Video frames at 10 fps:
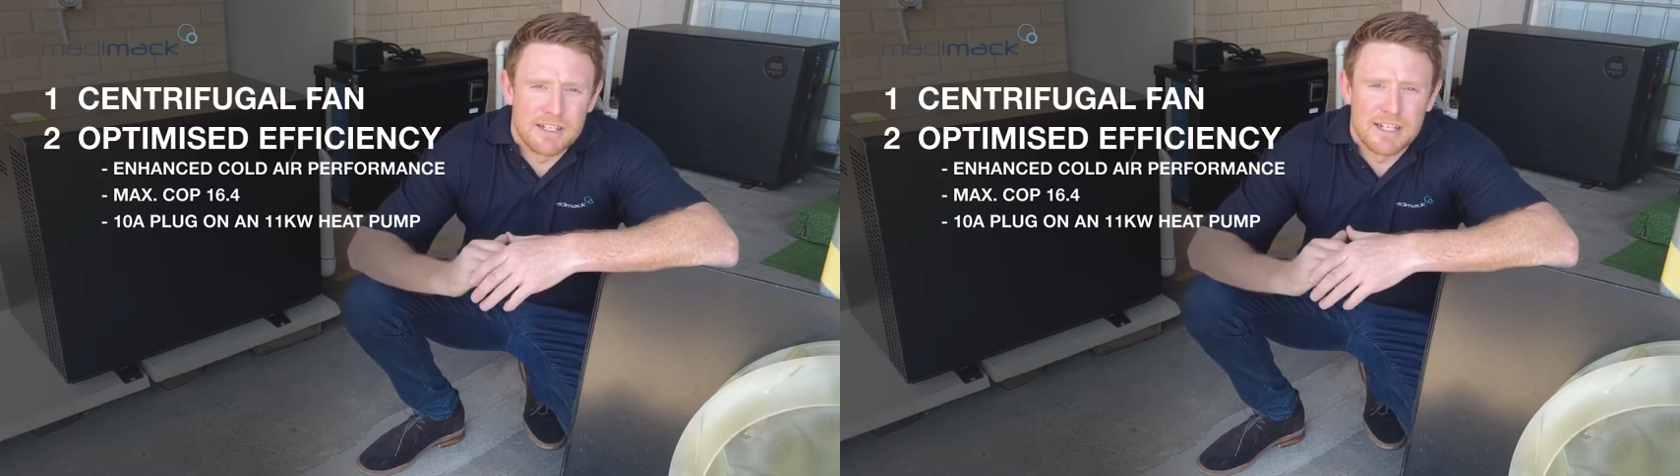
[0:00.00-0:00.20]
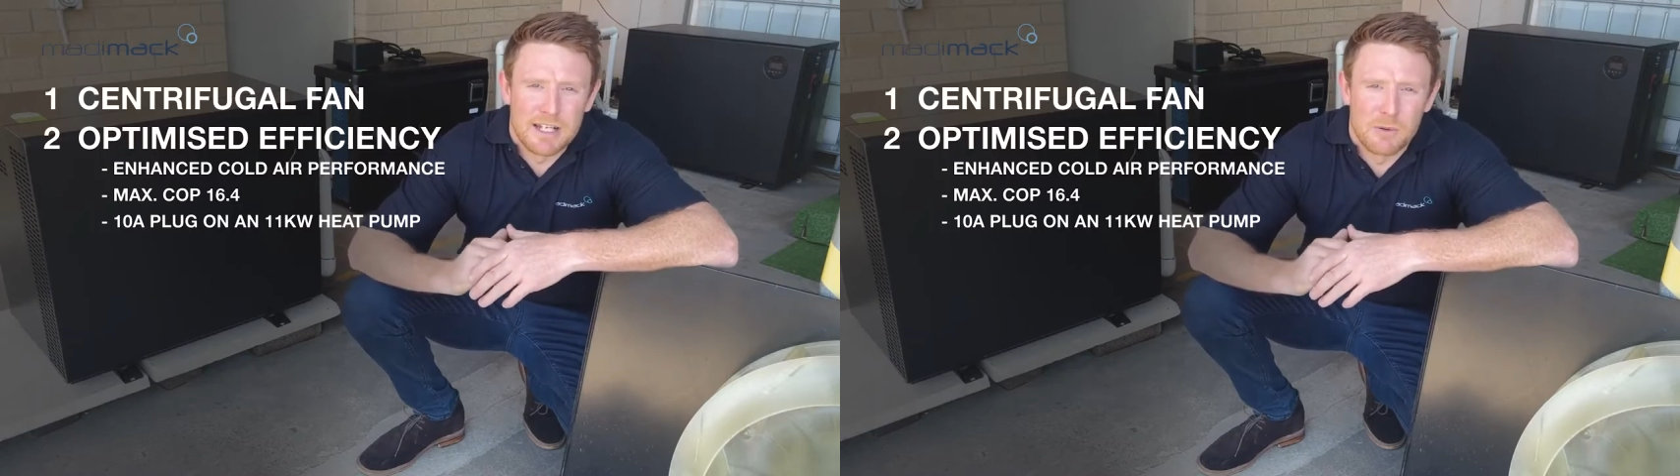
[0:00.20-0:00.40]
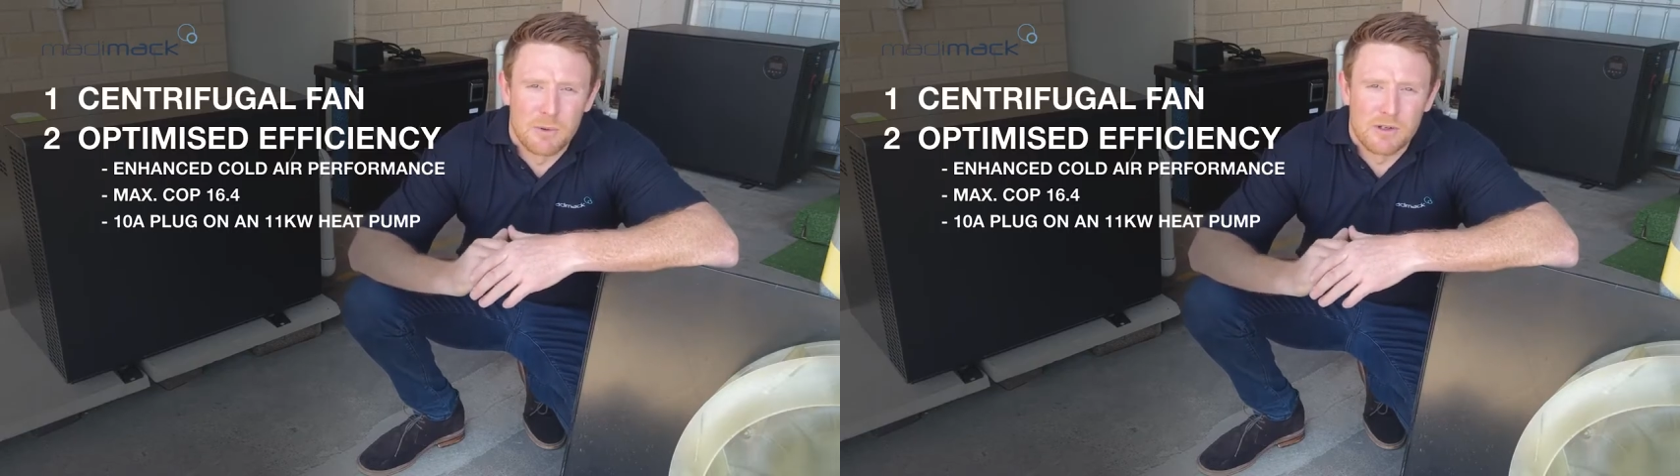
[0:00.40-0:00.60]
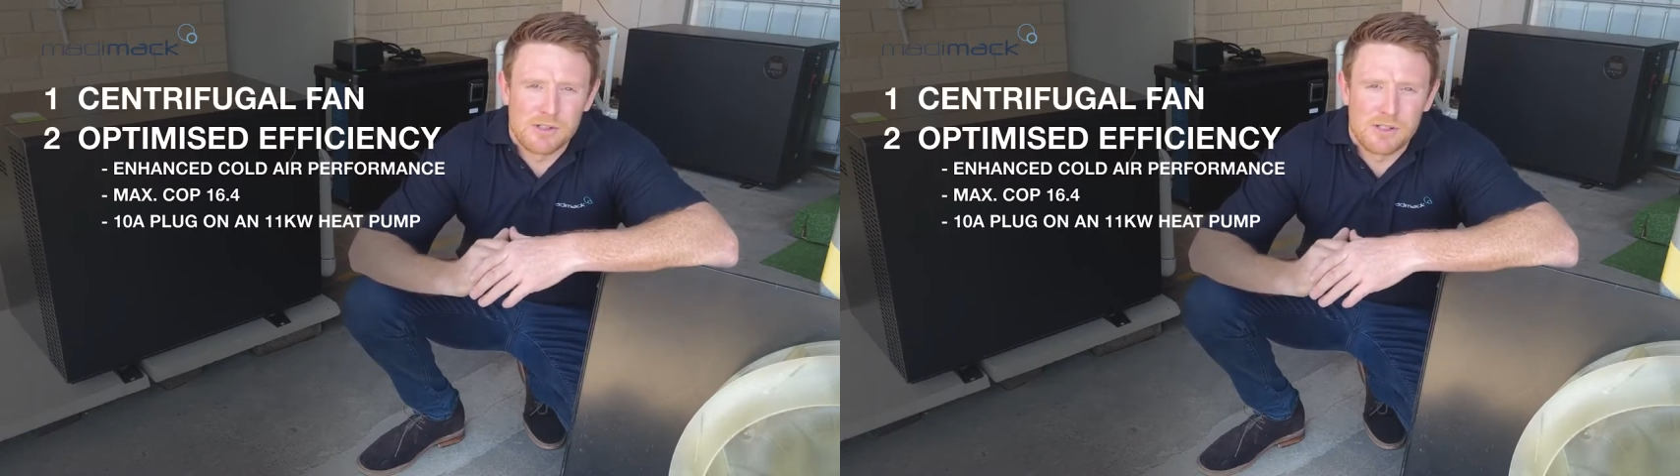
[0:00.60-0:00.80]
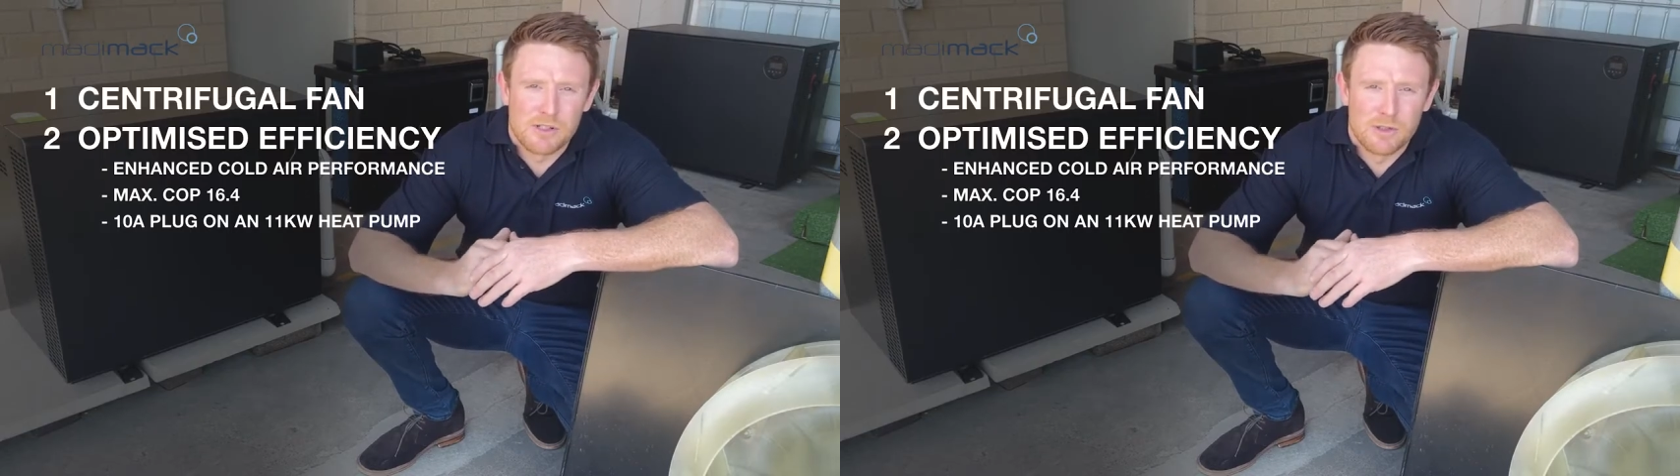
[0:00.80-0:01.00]

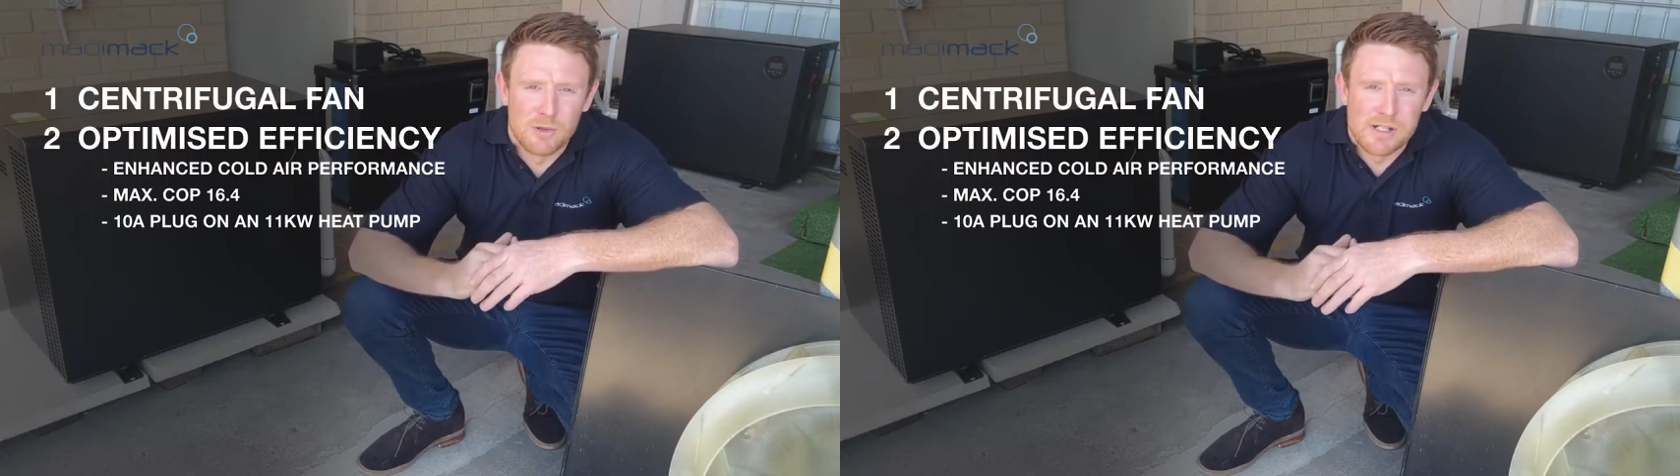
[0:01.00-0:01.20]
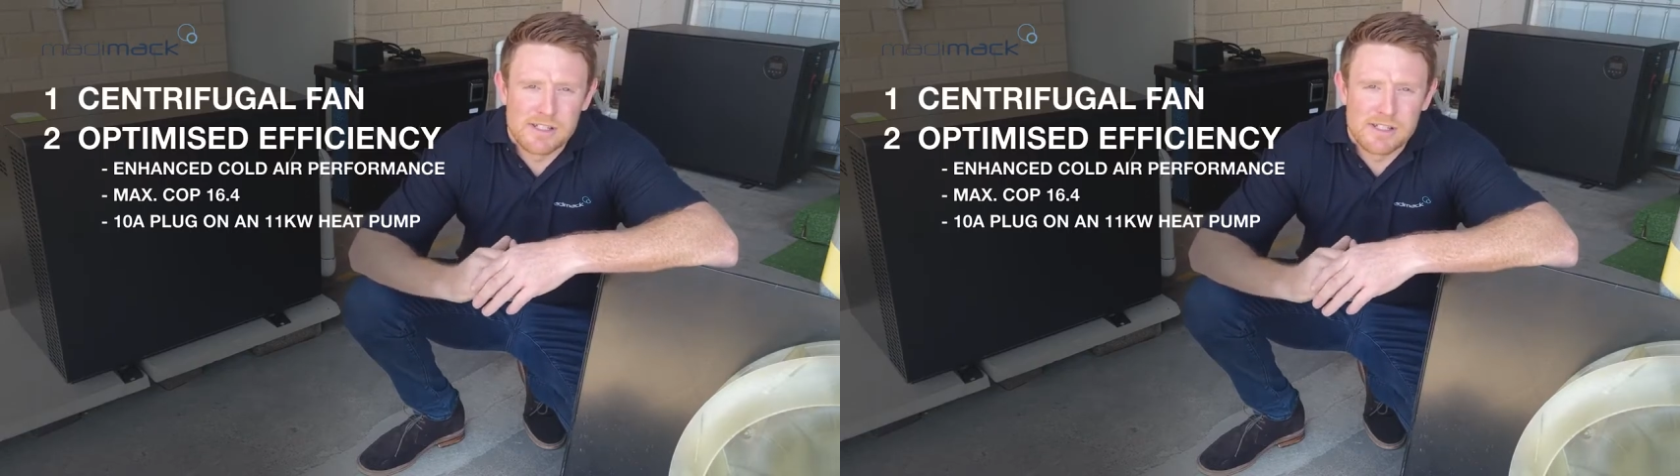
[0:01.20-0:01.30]
kilowatt unit.